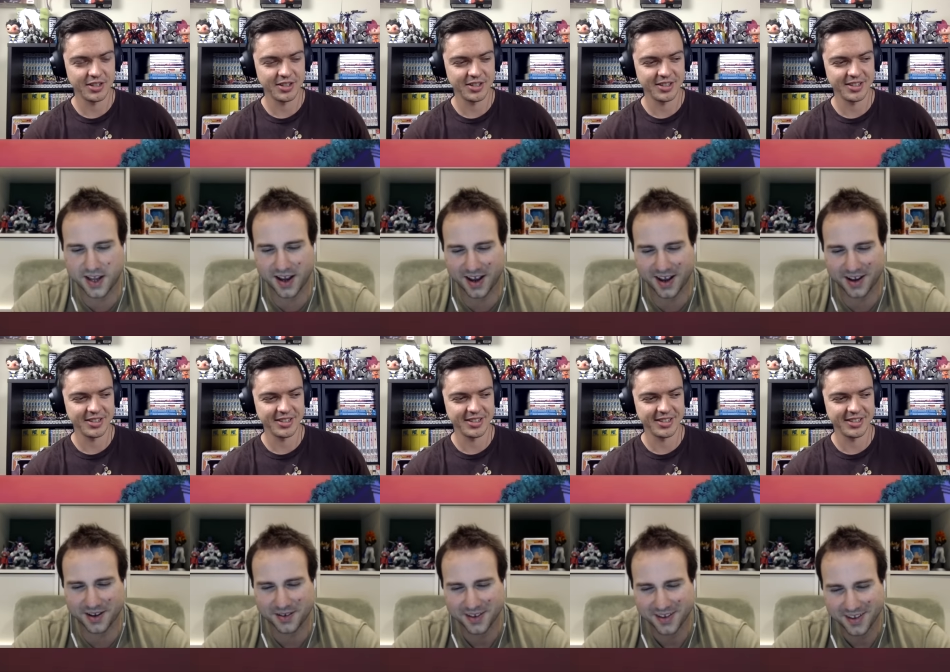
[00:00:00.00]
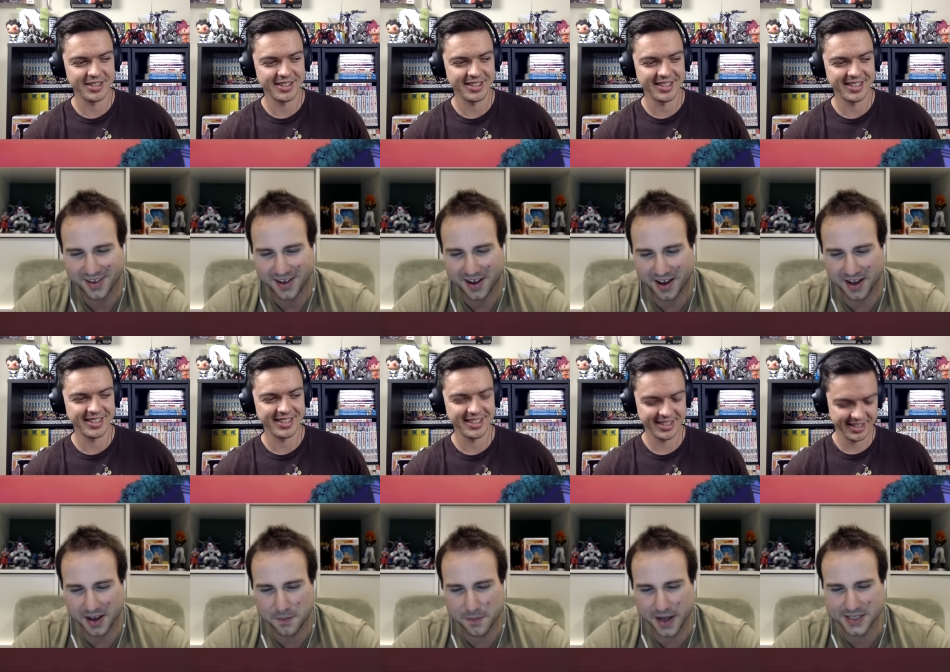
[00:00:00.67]
Speaker 1: got I
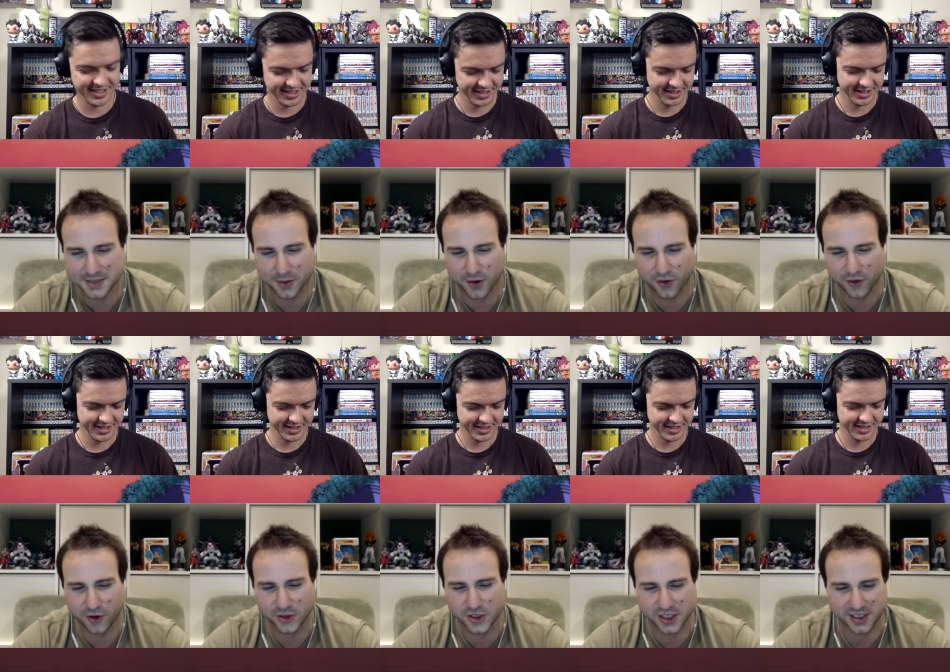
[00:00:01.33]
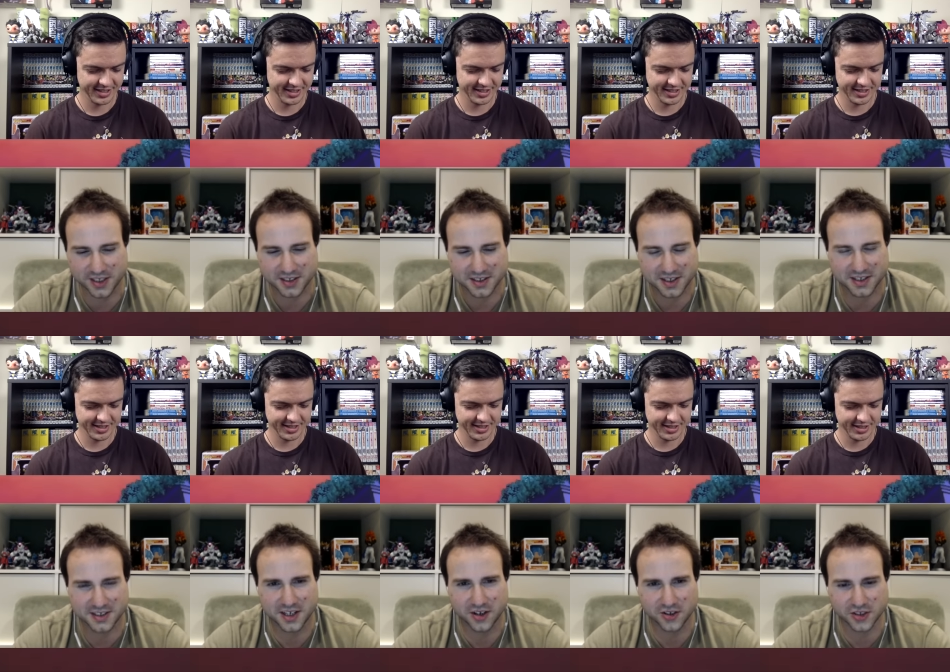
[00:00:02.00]
got Max Roshi
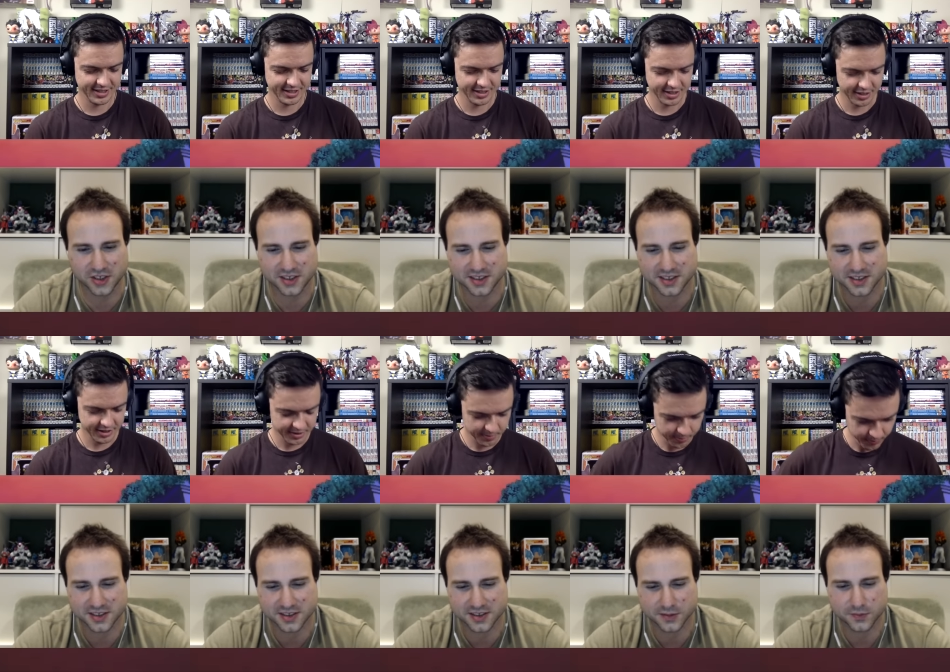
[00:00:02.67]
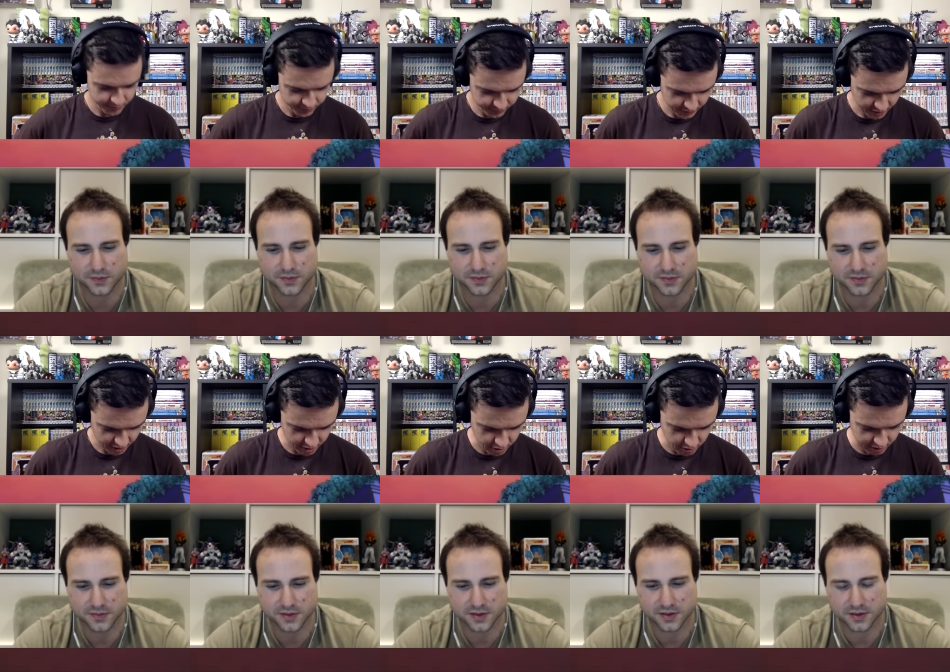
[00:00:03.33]
intelligence.
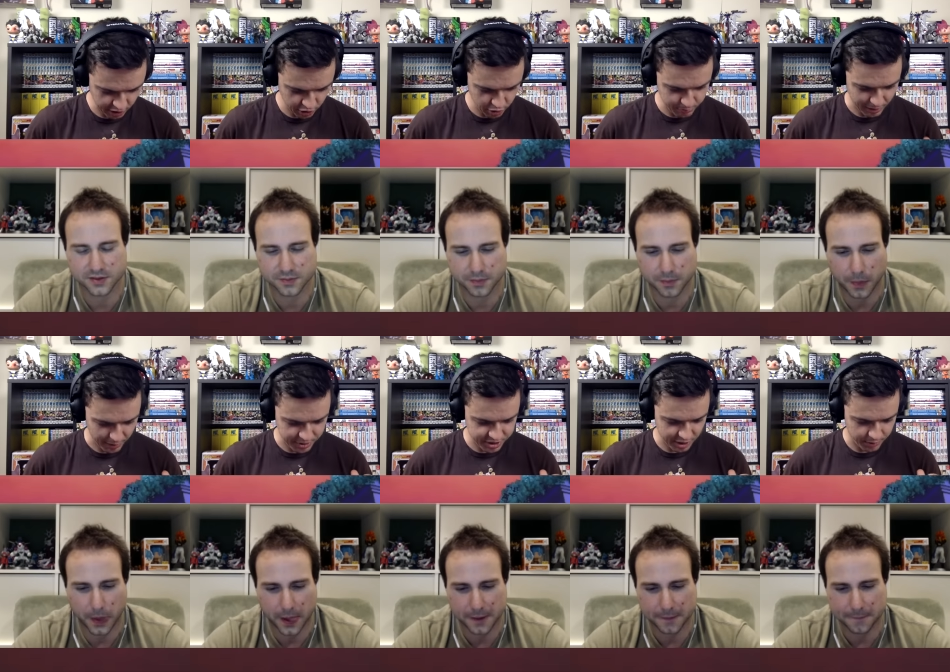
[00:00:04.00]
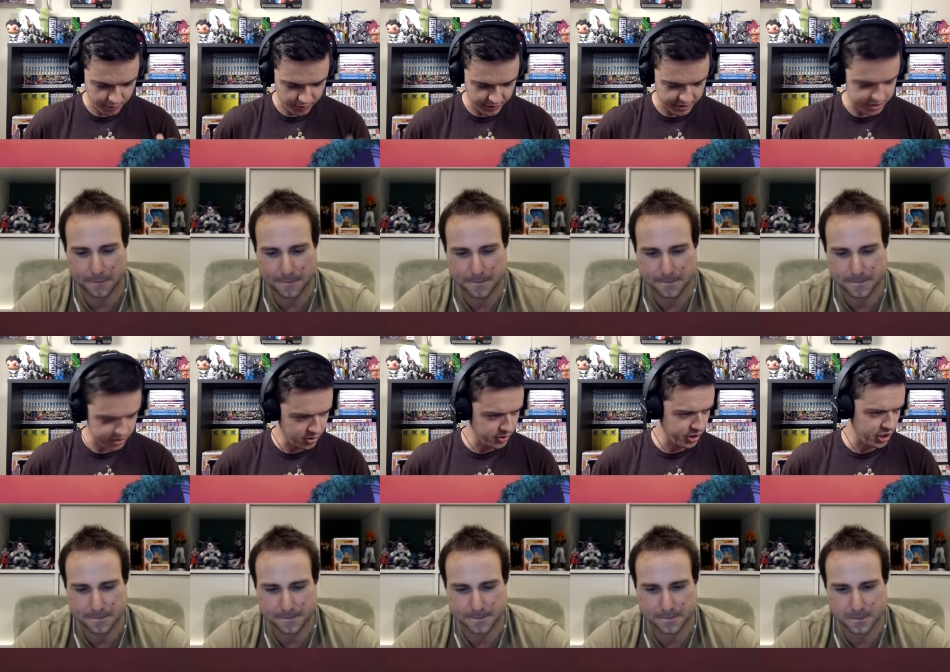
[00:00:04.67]
Speaker 2: Oh, I gotta go to Baba Shop real
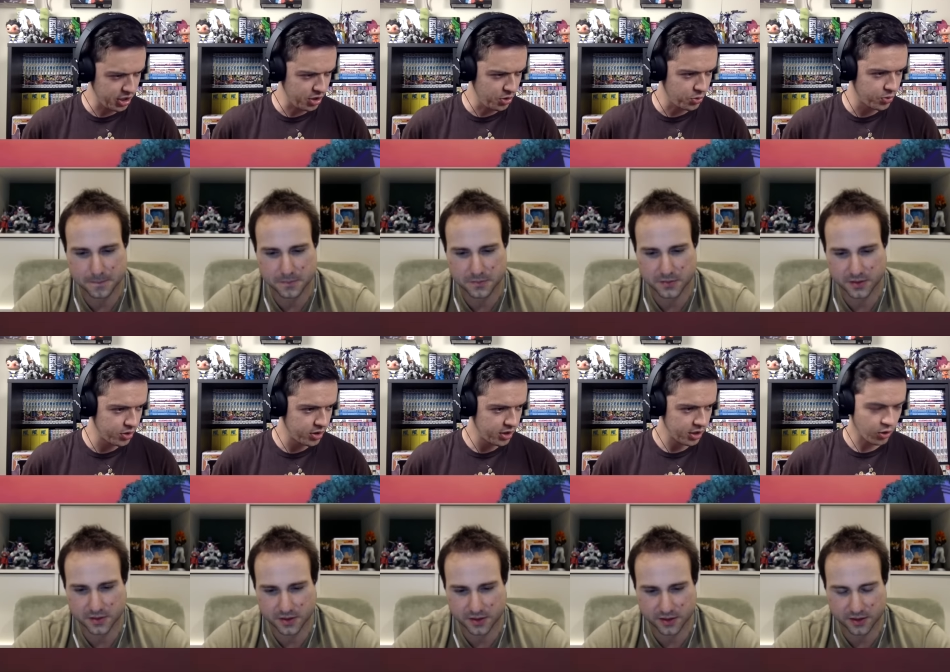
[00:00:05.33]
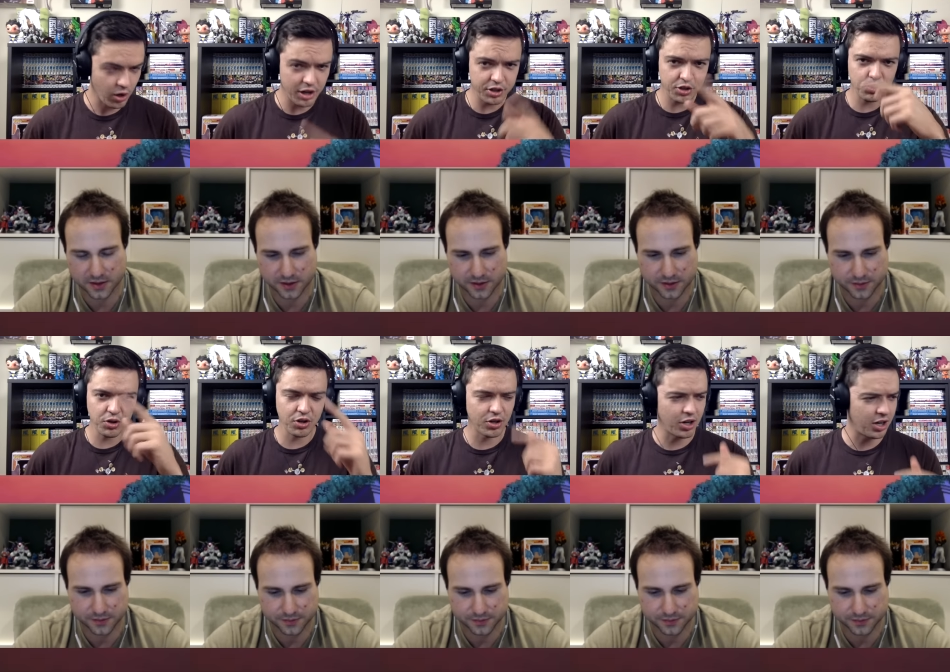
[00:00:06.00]
fast. Oh no! Go ahead and
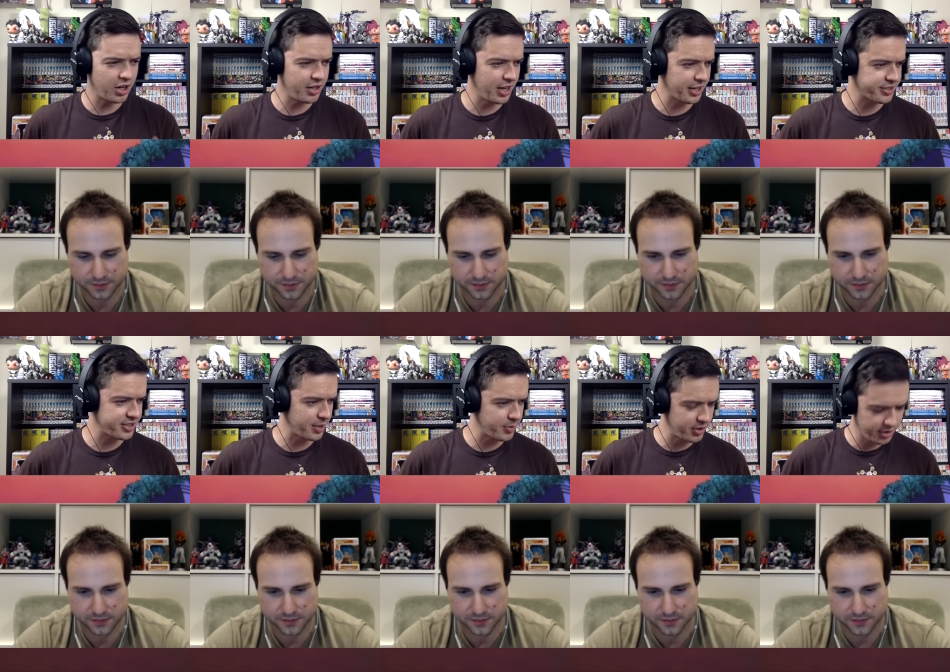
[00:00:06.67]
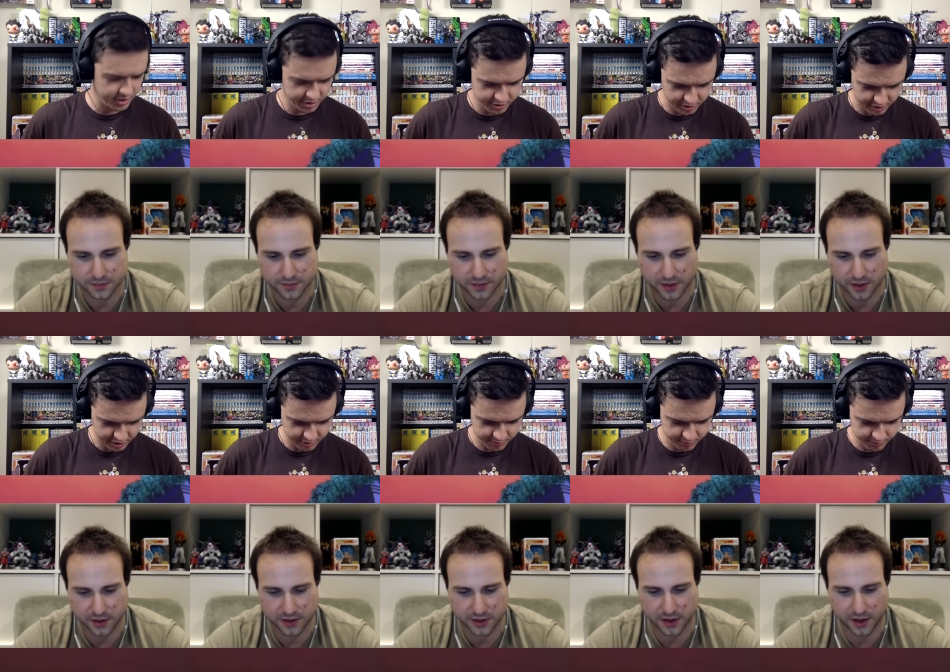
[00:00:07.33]
do your uh, next summon, uh,
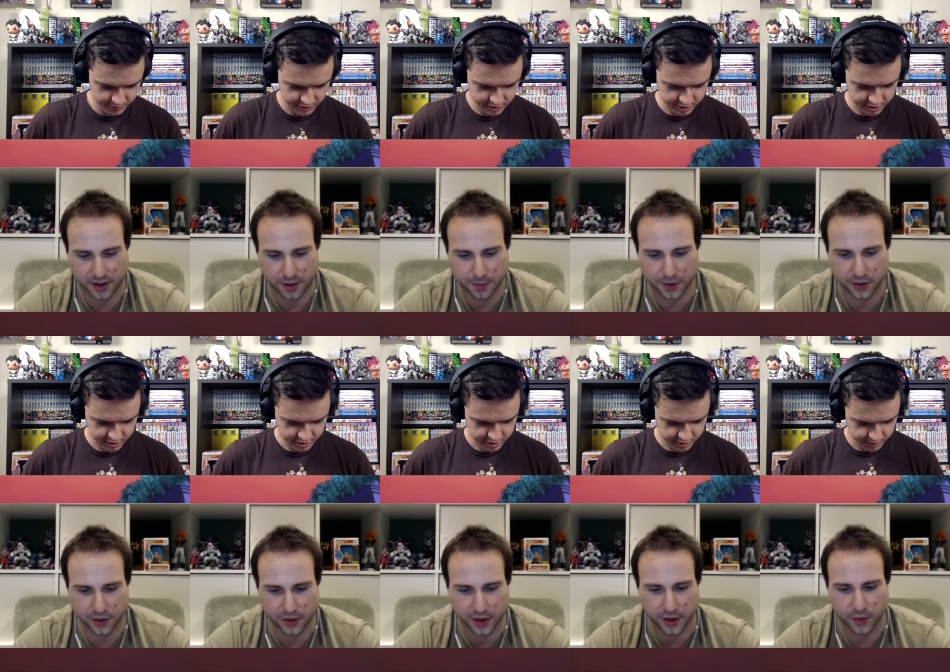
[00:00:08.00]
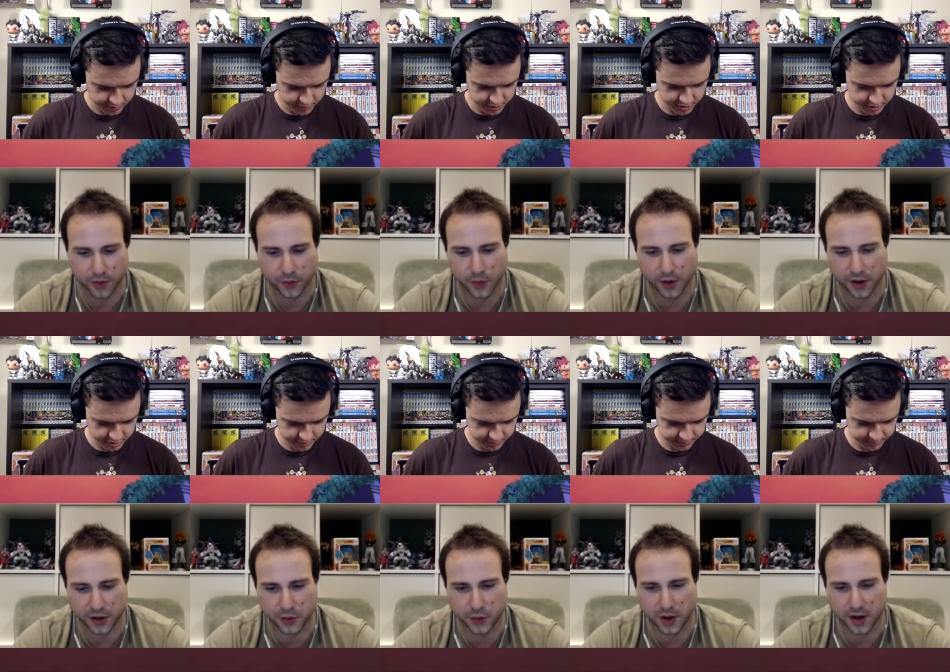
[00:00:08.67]
so I can. Yeah, I'm gonna do another one while
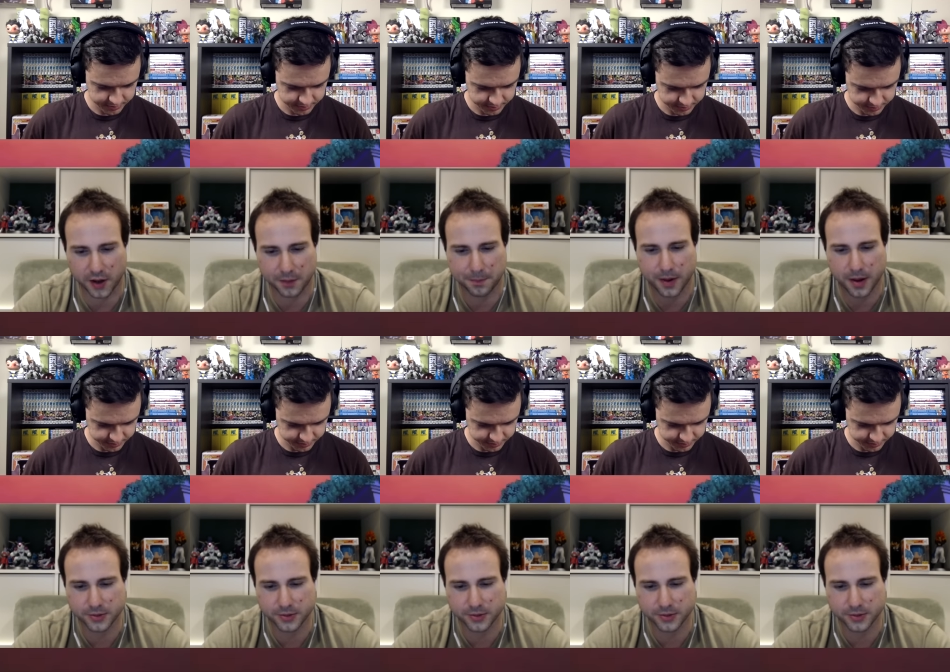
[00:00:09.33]
you uh, Baba